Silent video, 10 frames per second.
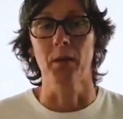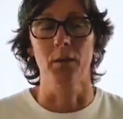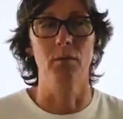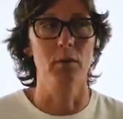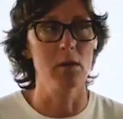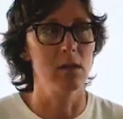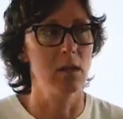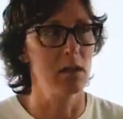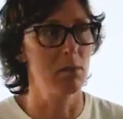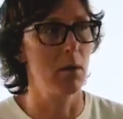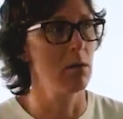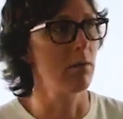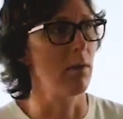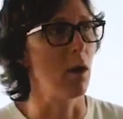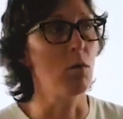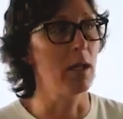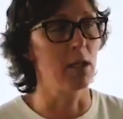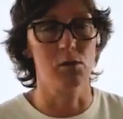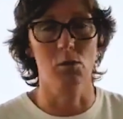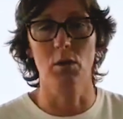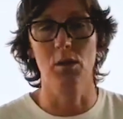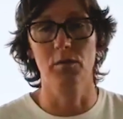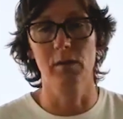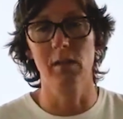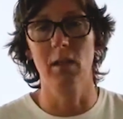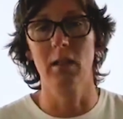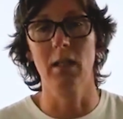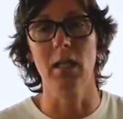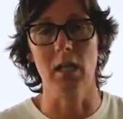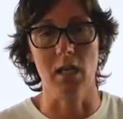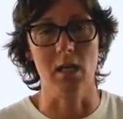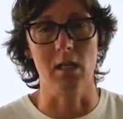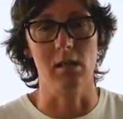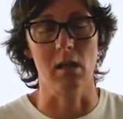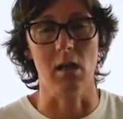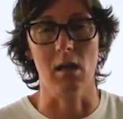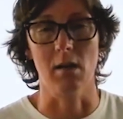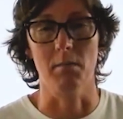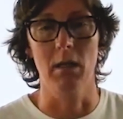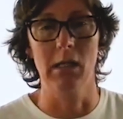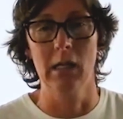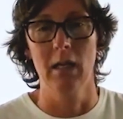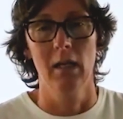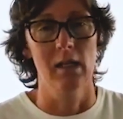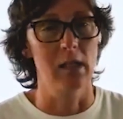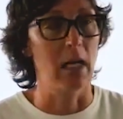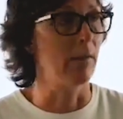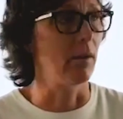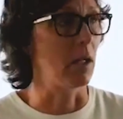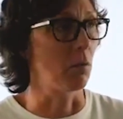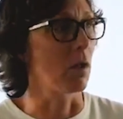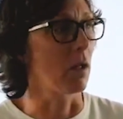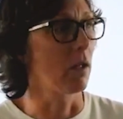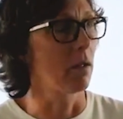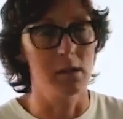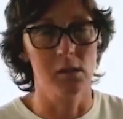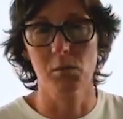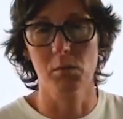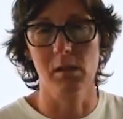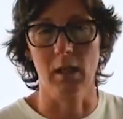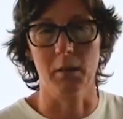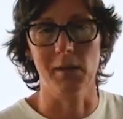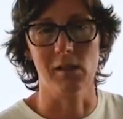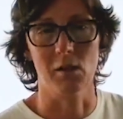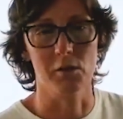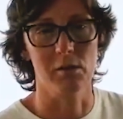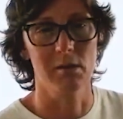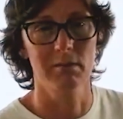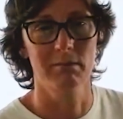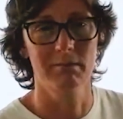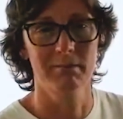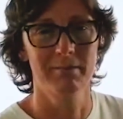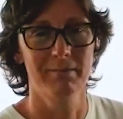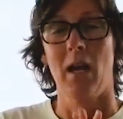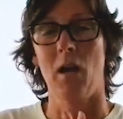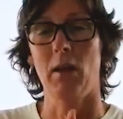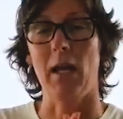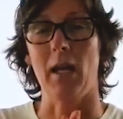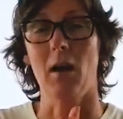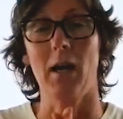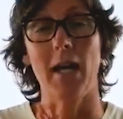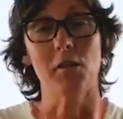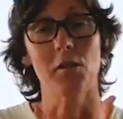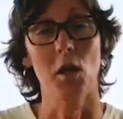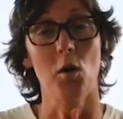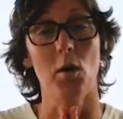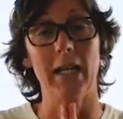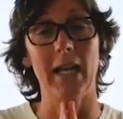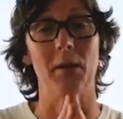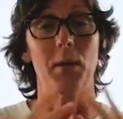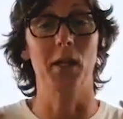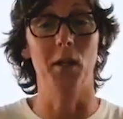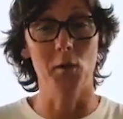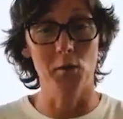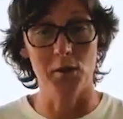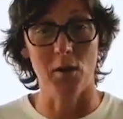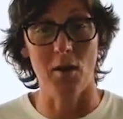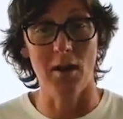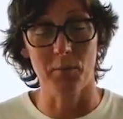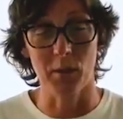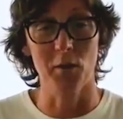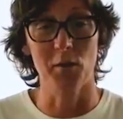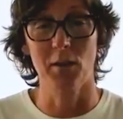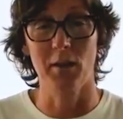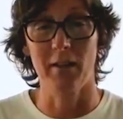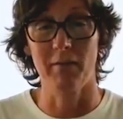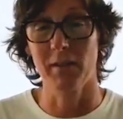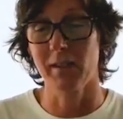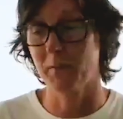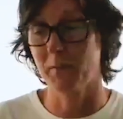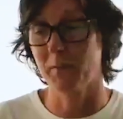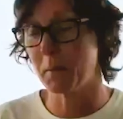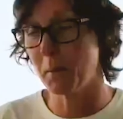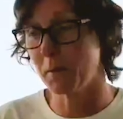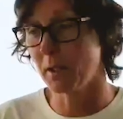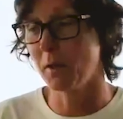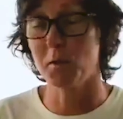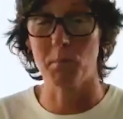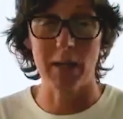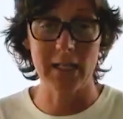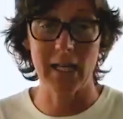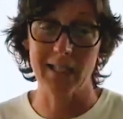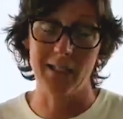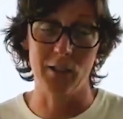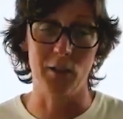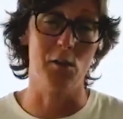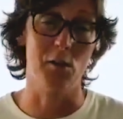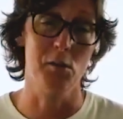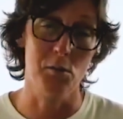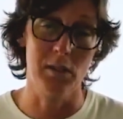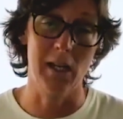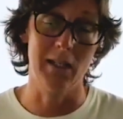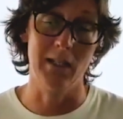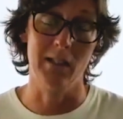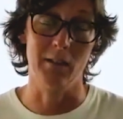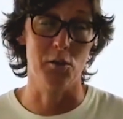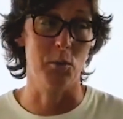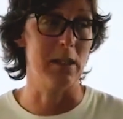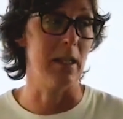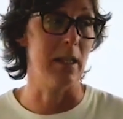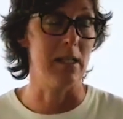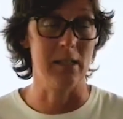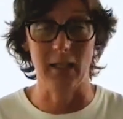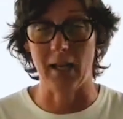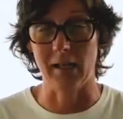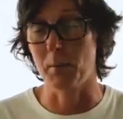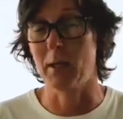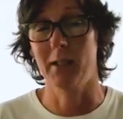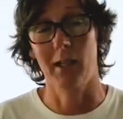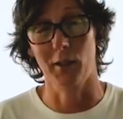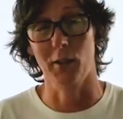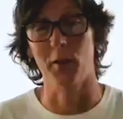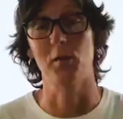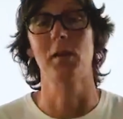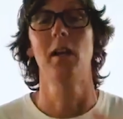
the first 6 months of owning a storage facility is it's kind of a lot of work. Just 1 second, my daughters. Okay, all right. So again, we're closing on that bill. We were supposed to close Monday, didn't close. Tuesday didn't close. Wednesday's today. It's probably not going to close.